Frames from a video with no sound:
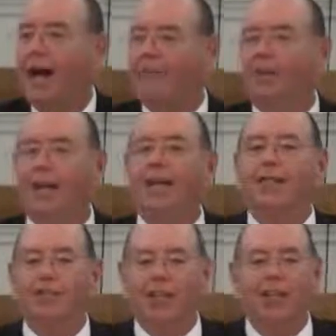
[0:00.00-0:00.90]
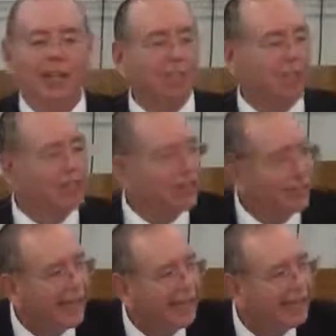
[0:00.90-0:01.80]
I've kind of cleared my
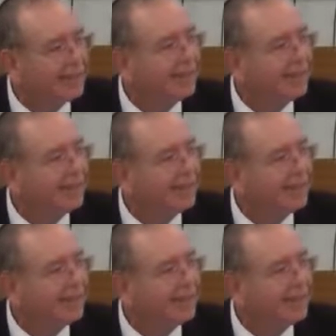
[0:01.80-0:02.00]
slate